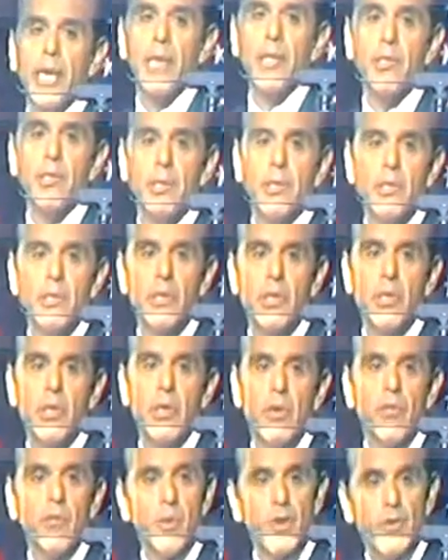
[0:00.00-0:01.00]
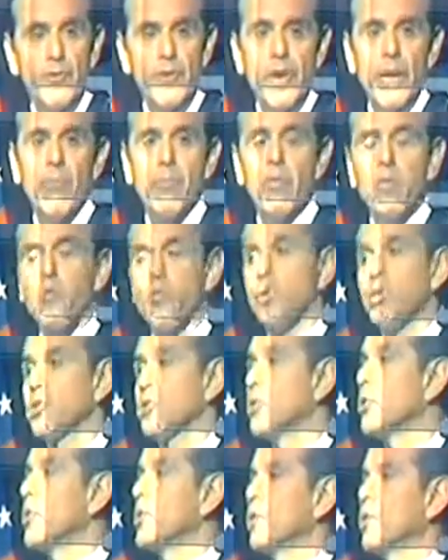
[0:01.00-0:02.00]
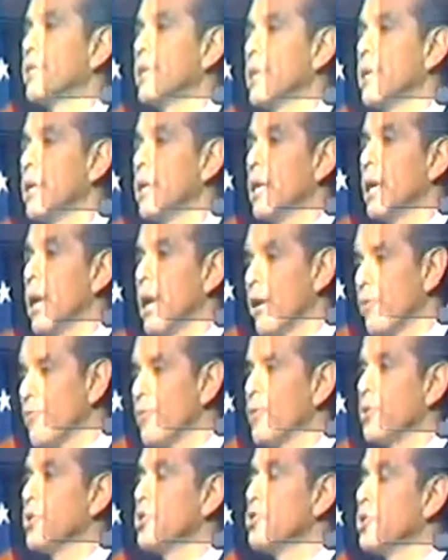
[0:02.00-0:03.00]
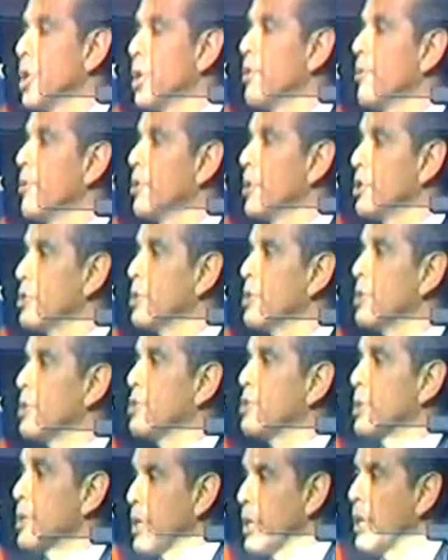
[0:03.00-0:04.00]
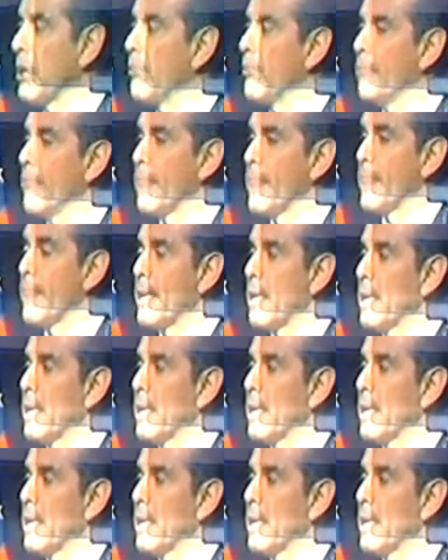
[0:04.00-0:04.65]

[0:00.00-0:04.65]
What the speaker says: Los Angeles for the families we serve and for the generations to come.